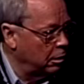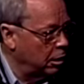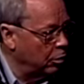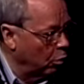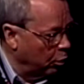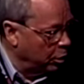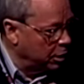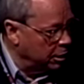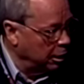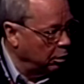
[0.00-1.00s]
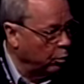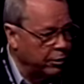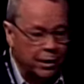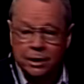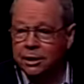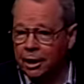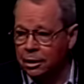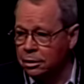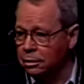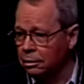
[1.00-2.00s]
in order to deal with these
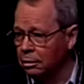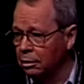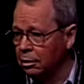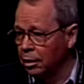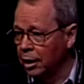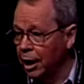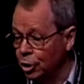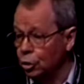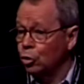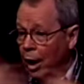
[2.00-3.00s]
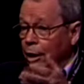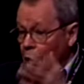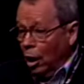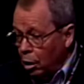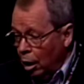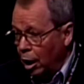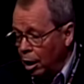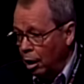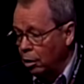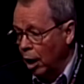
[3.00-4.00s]
things as you try and uh,
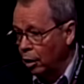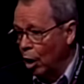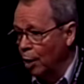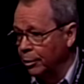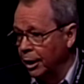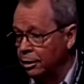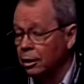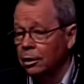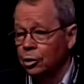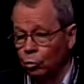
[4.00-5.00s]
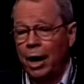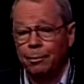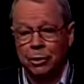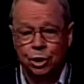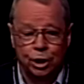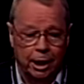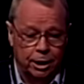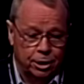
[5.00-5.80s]
accommodate to rapid change.